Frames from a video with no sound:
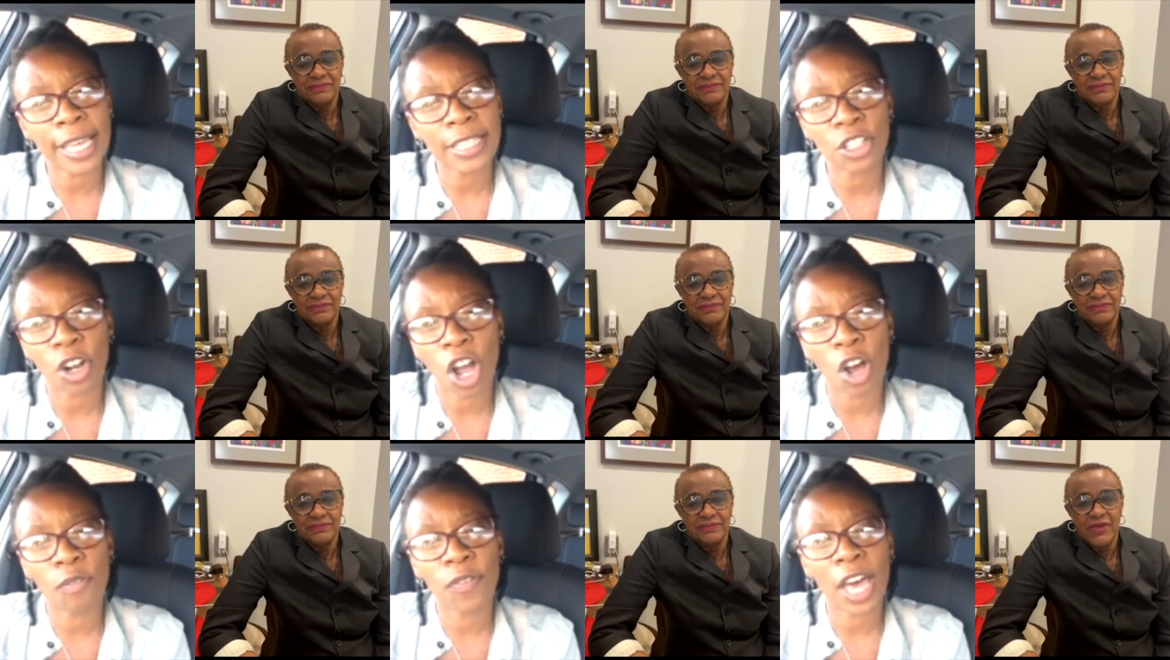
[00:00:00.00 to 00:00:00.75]
Speaker 1: And
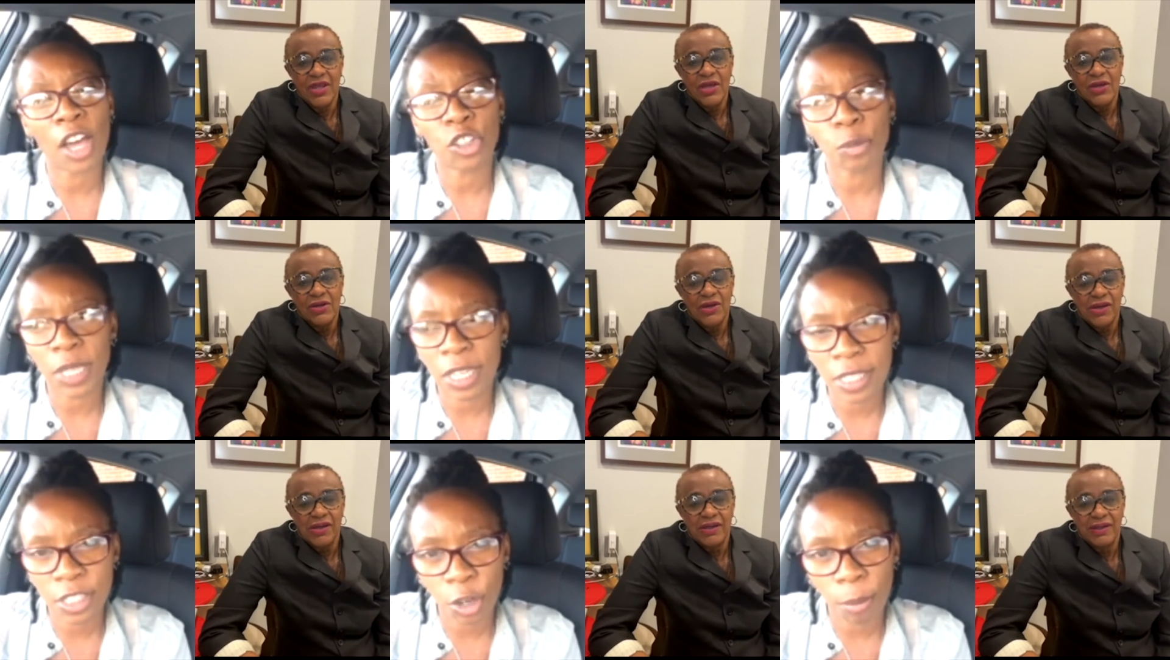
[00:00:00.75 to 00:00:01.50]
most men don't
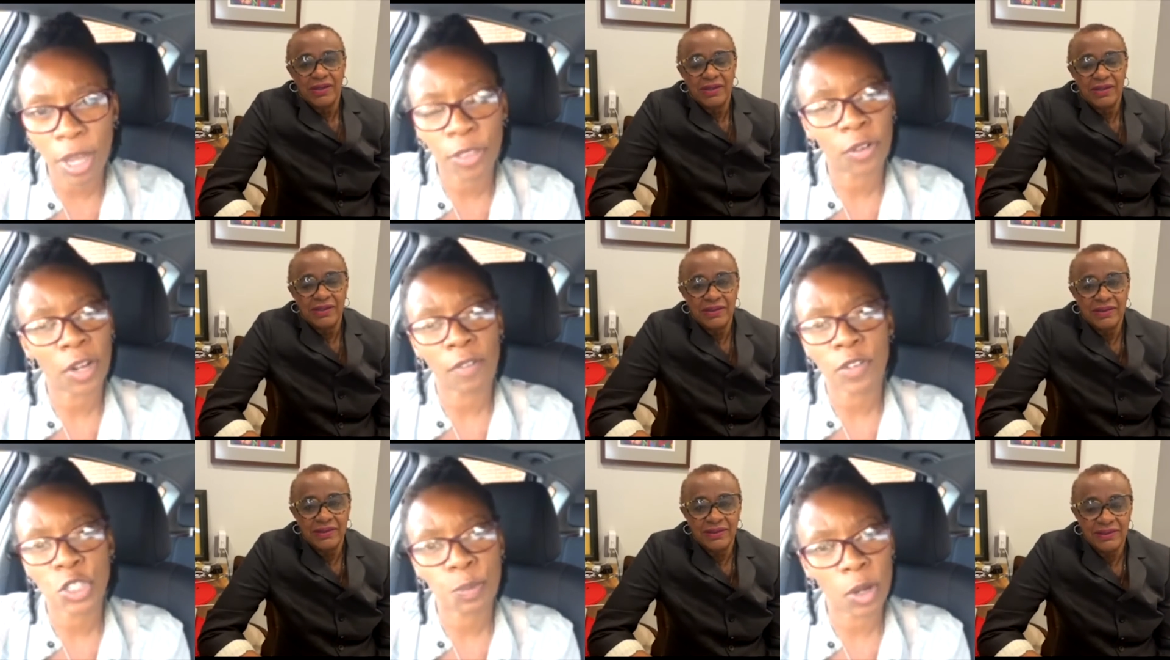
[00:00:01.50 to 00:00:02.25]
realize they
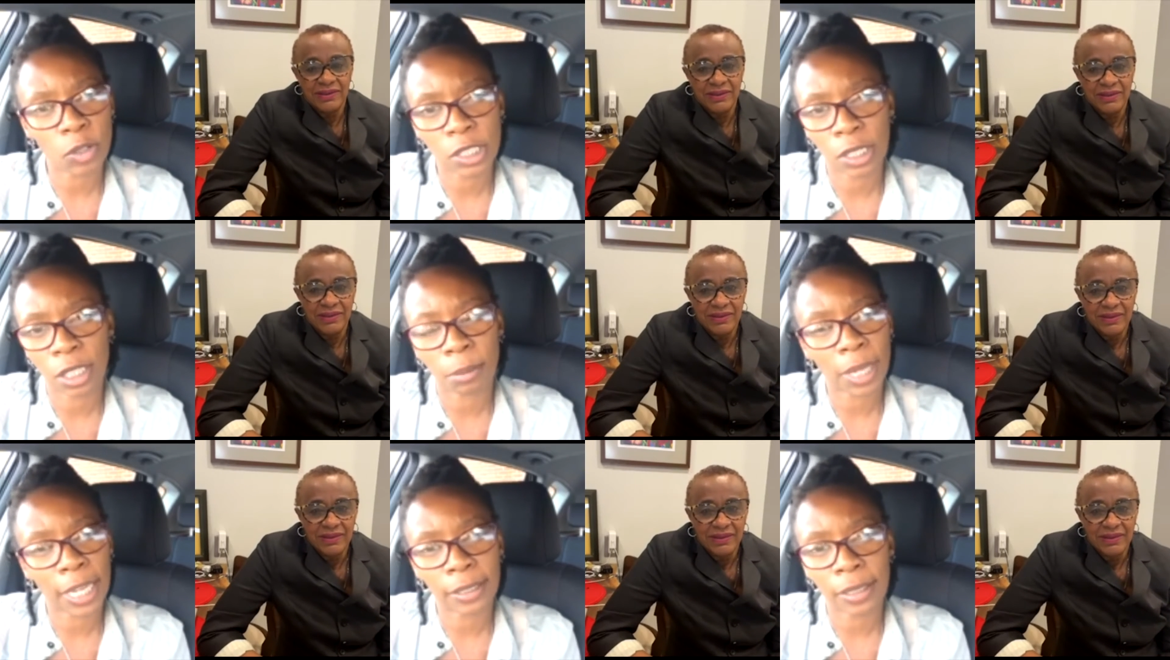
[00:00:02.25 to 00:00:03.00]
never spoke to
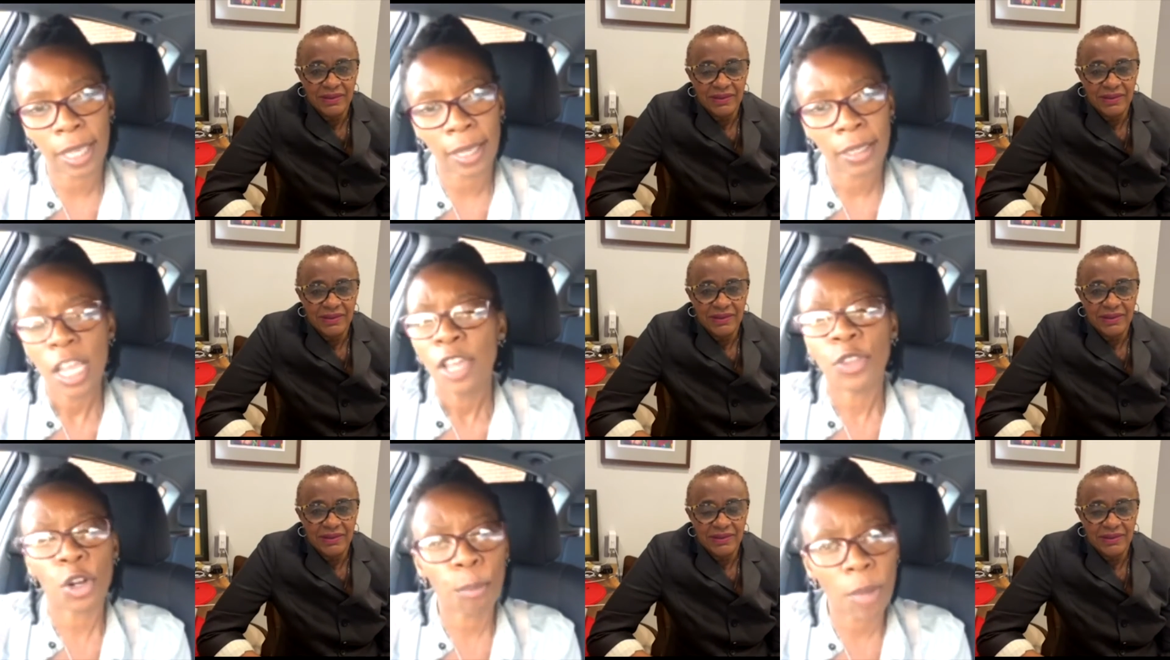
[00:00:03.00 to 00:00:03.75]
them like that.
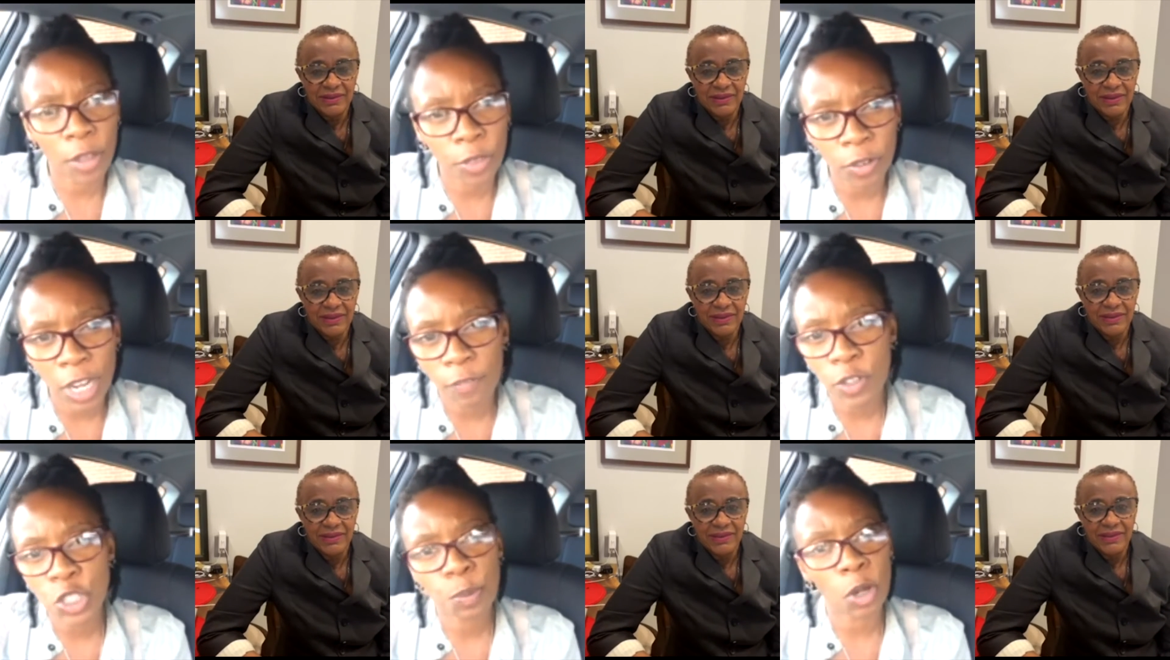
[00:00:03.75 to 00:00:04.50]
Their mother
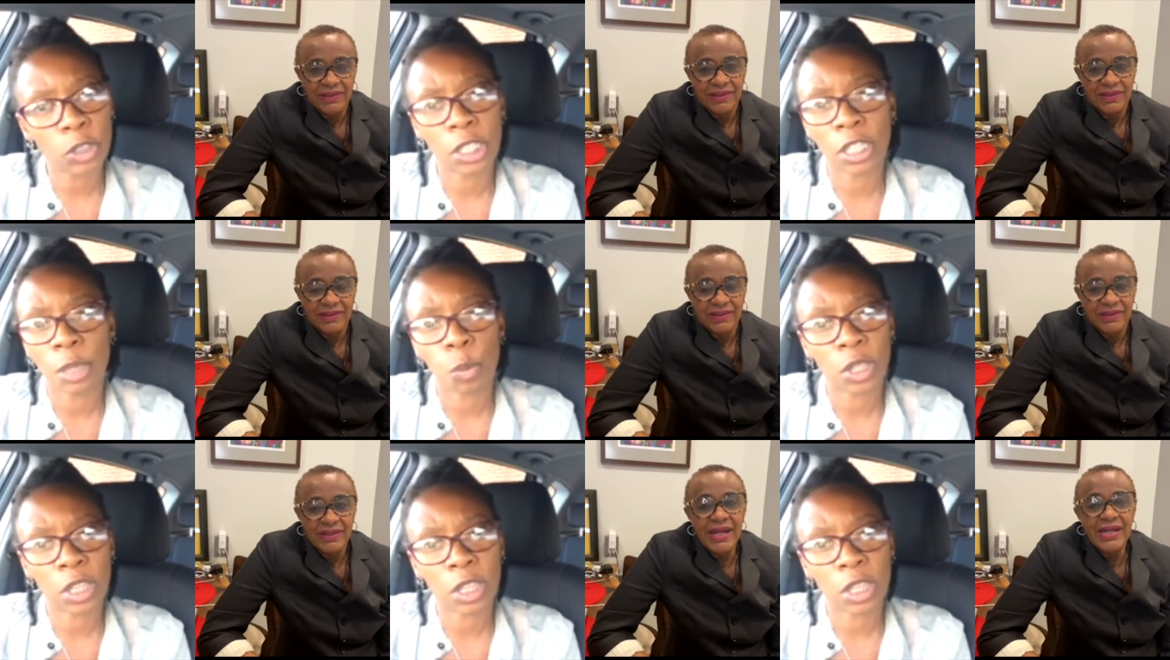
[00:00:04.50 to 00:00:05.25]
never spoke to them
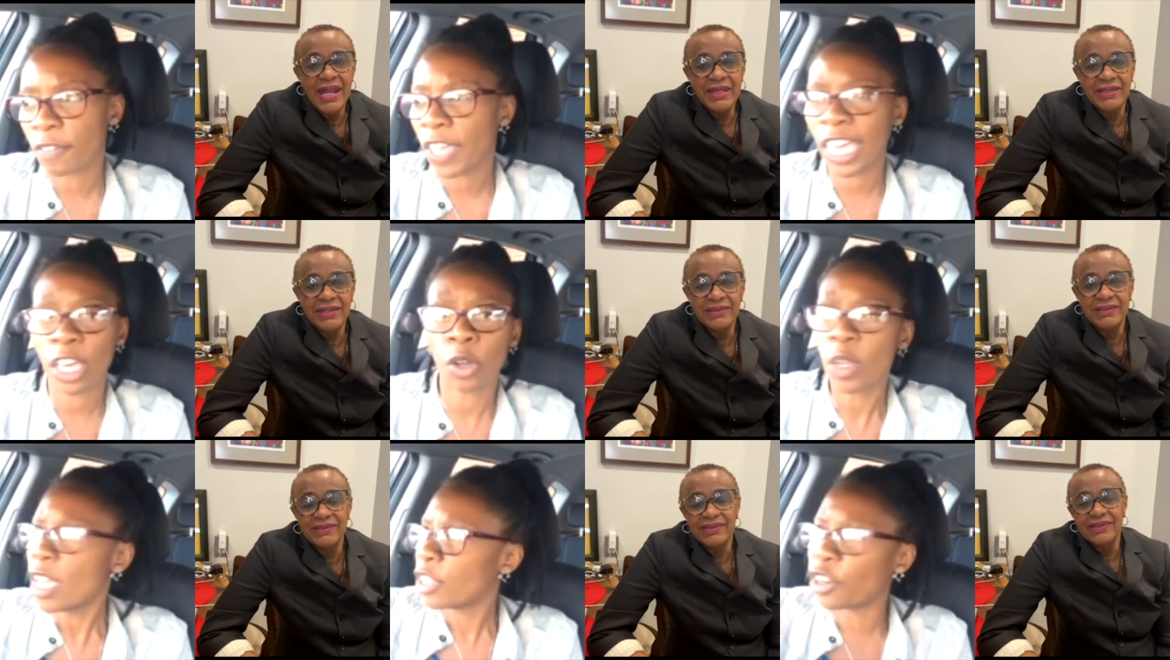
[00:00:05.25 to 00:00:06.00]
with love.
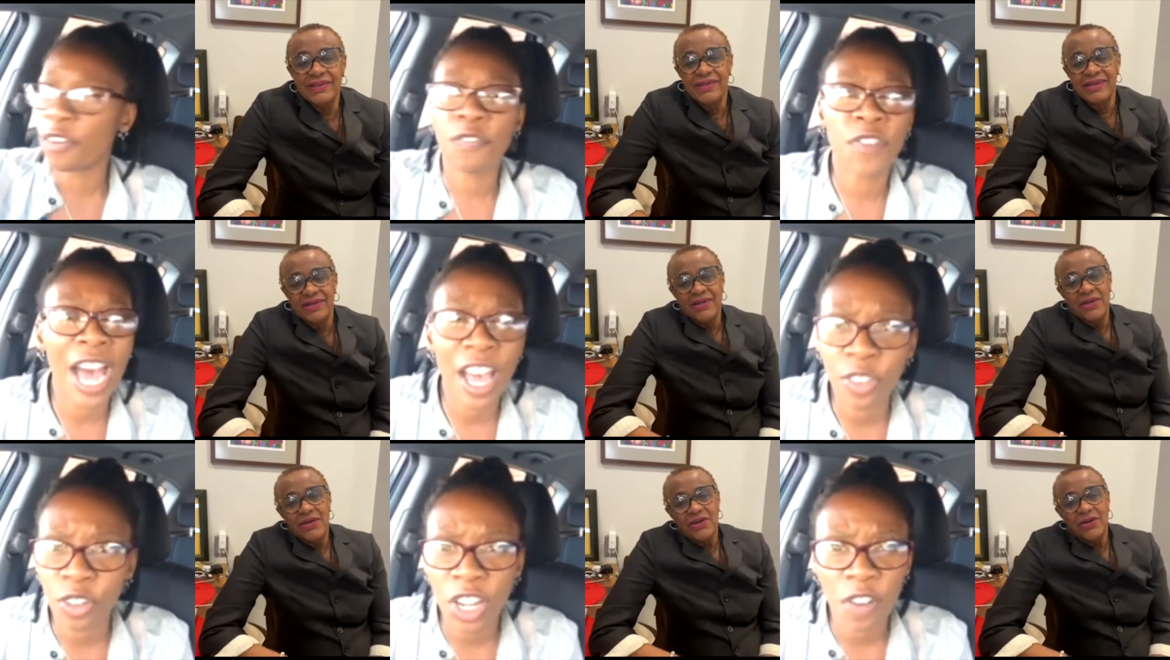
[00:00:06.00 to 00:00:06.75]
Hell, their
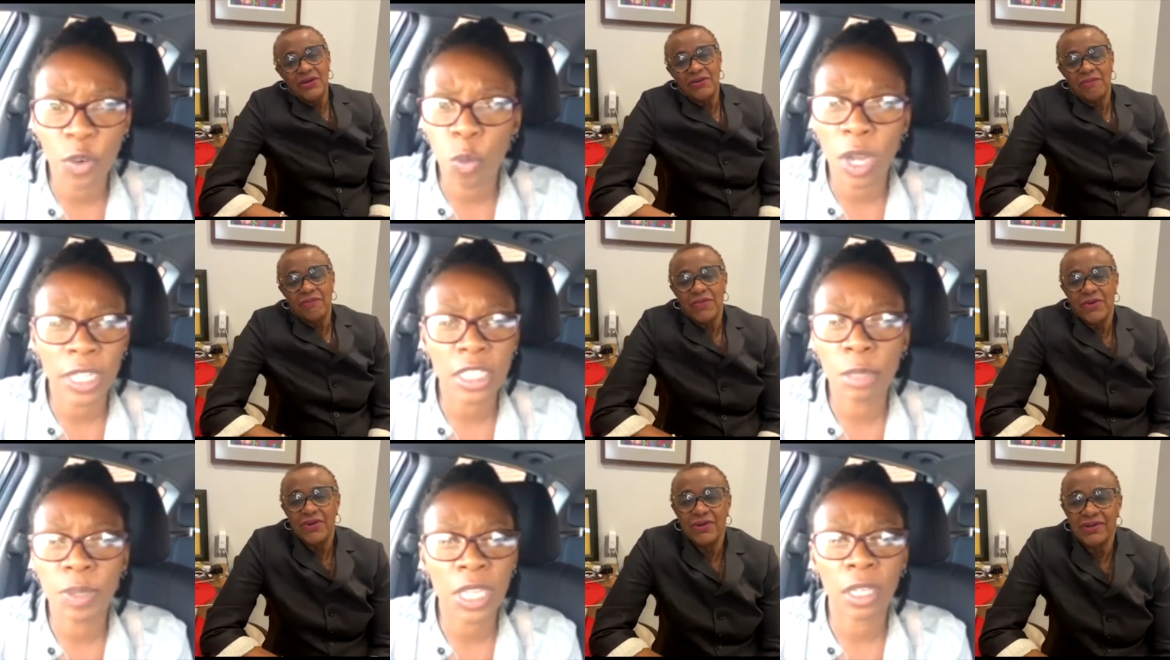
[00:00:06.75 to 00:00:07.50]
father
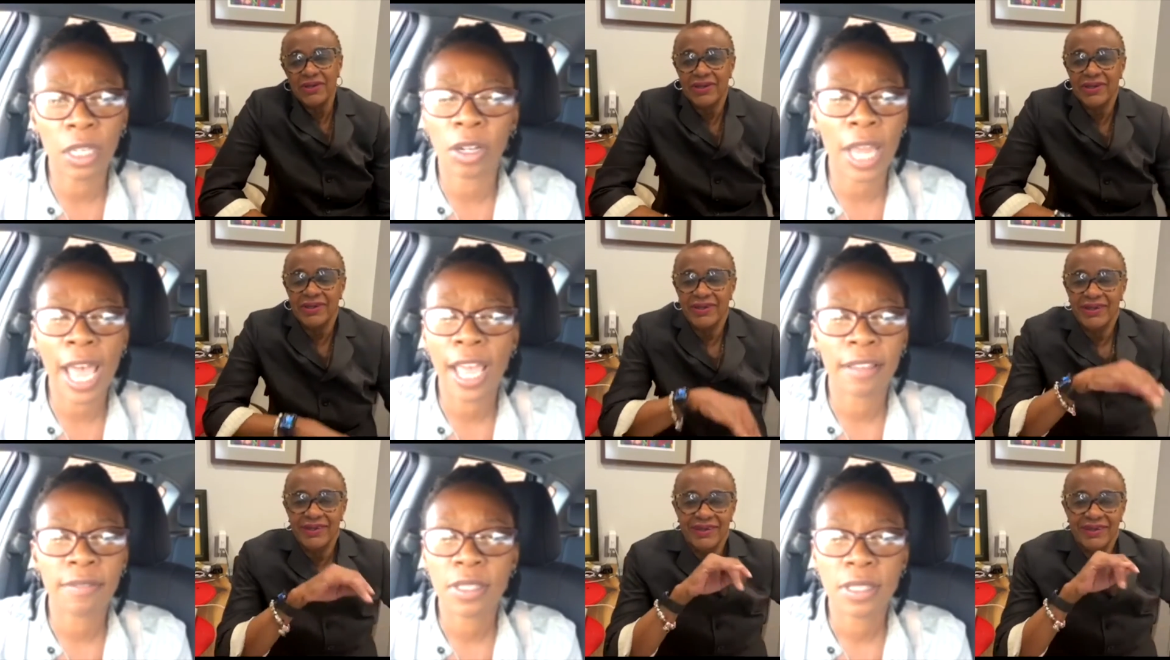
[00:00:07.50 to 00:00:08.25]
never wanted to be in
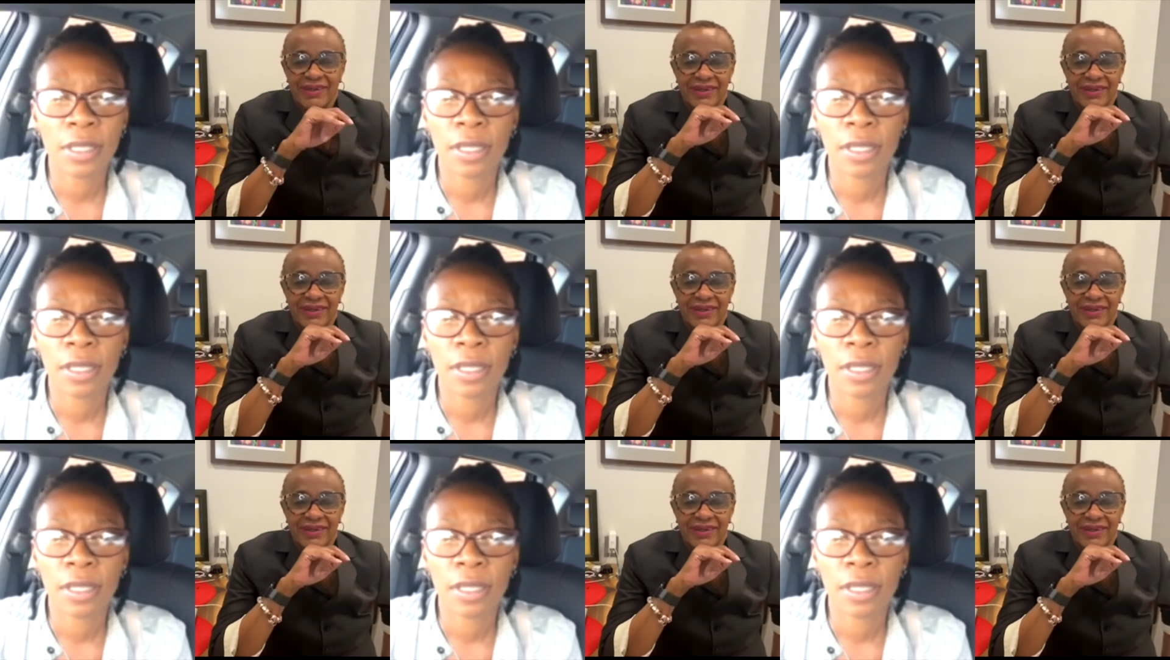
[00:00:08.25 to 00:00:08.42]
their life.